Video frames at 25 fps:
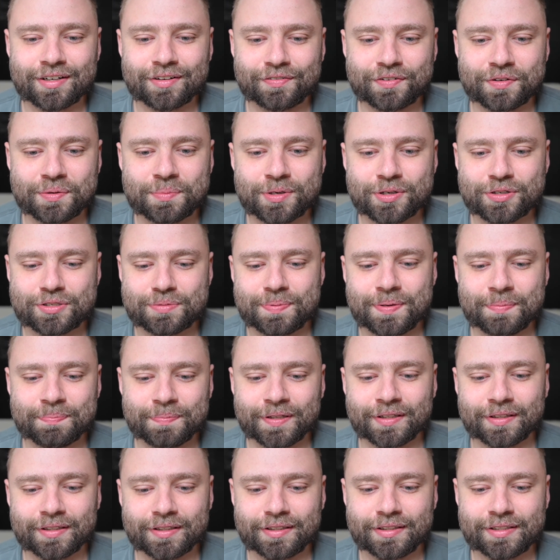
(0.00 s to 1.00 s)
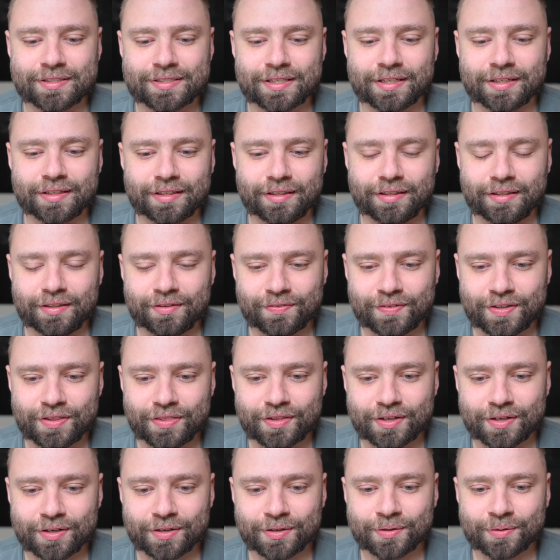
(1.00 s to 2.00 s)
for most people is like,
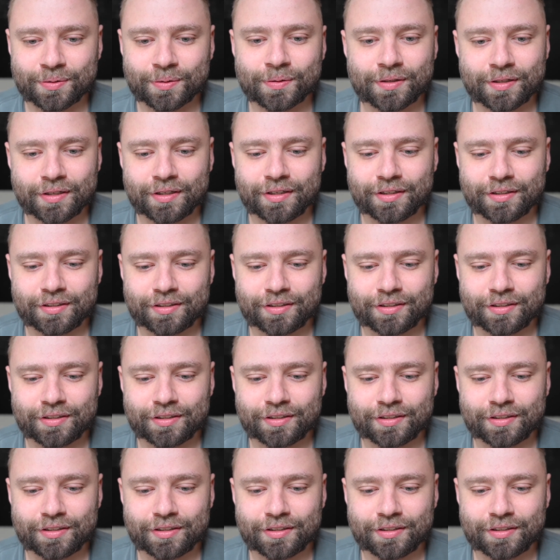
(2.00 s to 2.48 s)
even though,